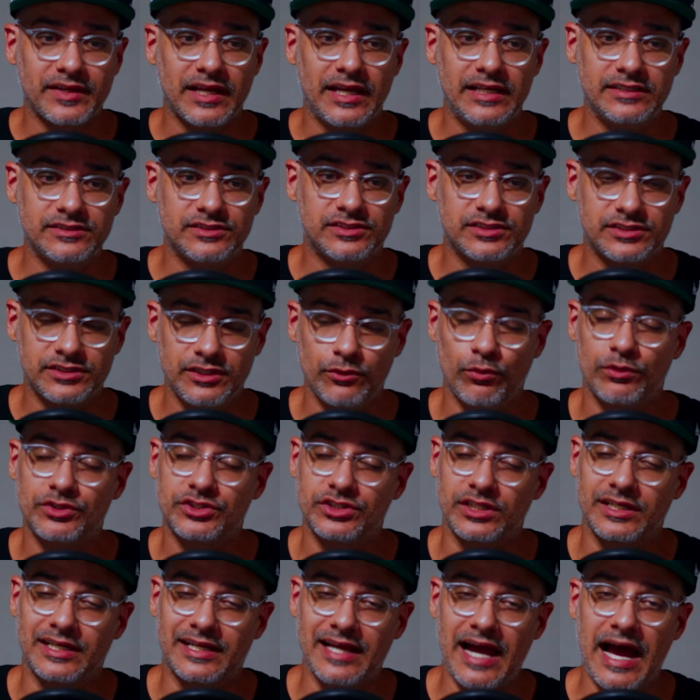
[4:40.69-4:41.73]
And see what
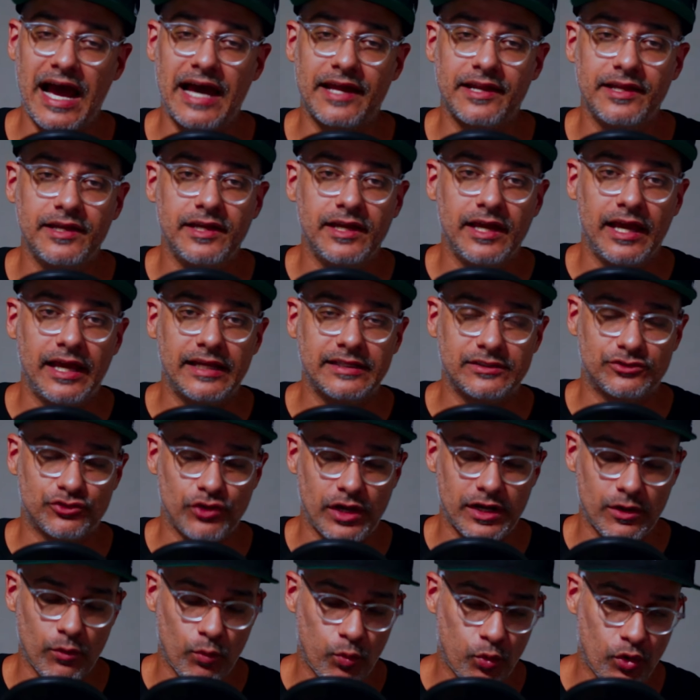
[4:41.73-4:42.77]
you got and
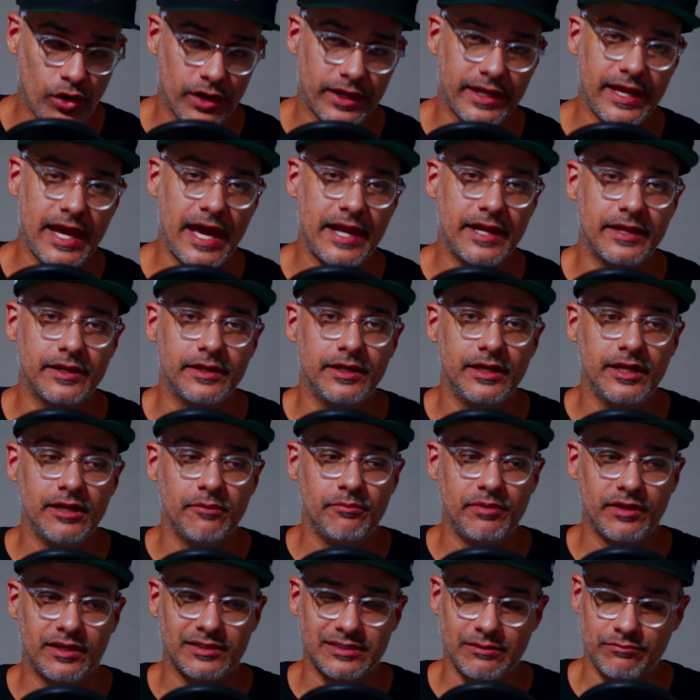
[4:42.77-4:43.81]
try to work at it
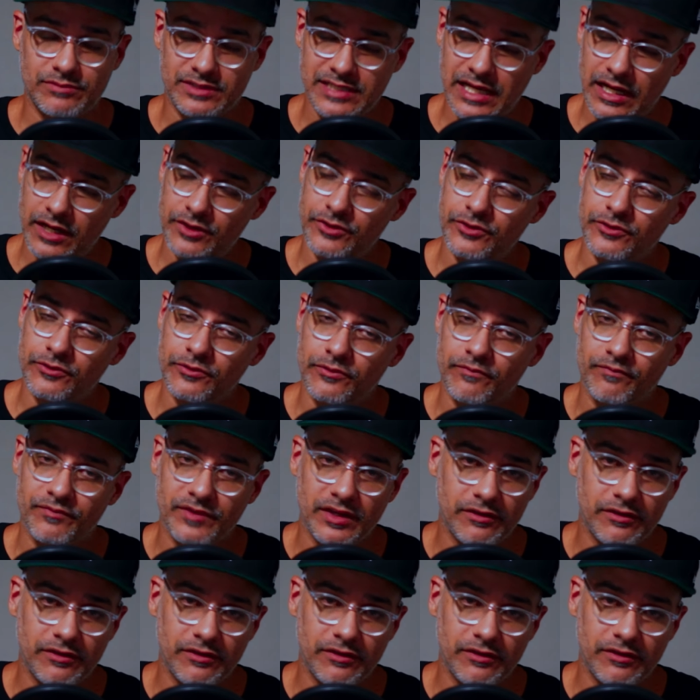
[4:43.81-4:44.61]
because I'm telling you,